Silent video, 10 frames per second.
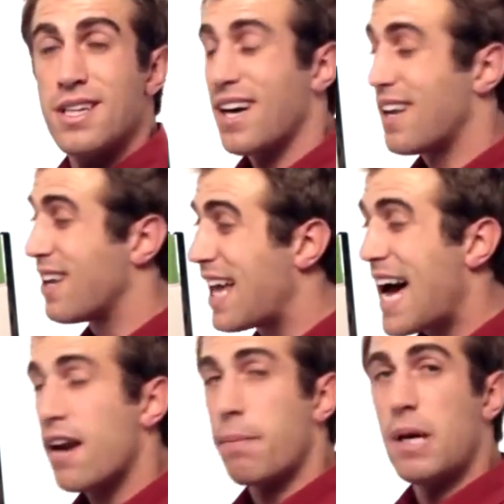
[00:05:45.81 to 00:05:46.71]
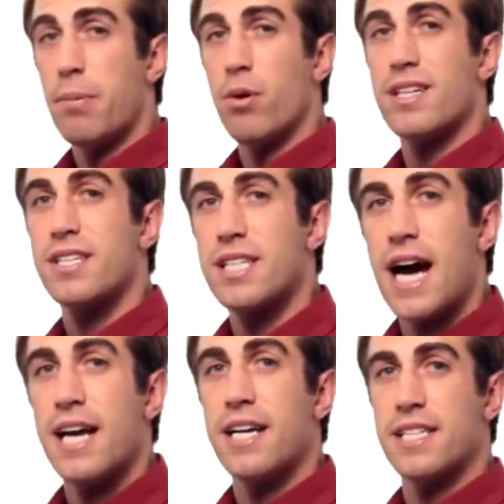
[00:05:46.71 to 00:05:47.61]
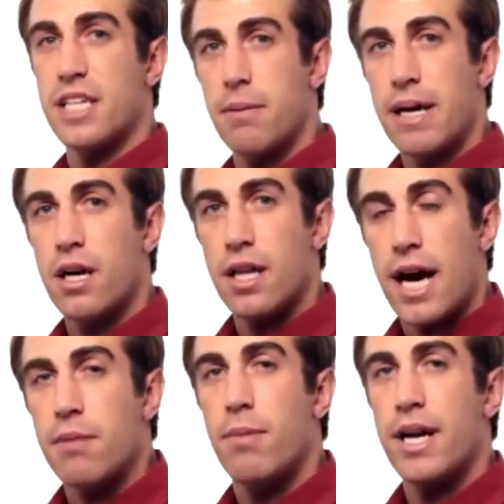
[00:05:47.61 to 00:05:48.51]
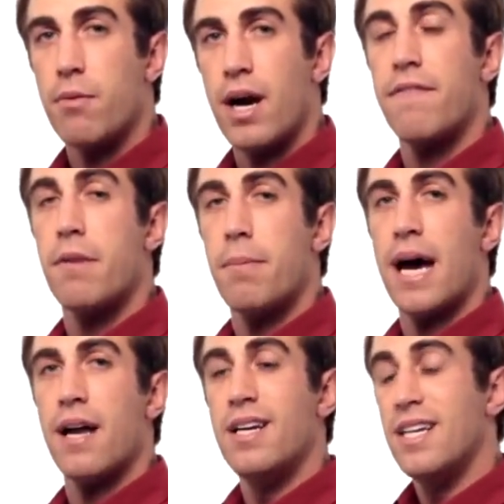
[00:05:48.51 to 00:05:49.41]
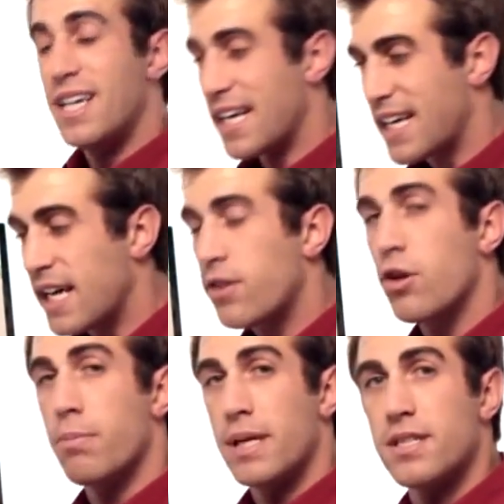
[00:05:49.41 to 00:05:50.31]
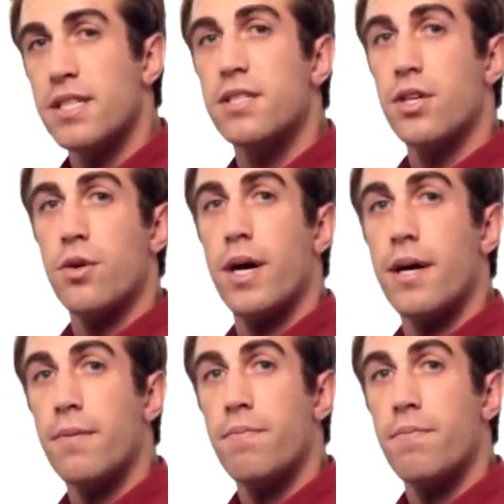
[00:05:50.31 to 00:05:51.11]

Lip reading: A lot of people excited because they can make a lot of money right off the bat and get their business underway.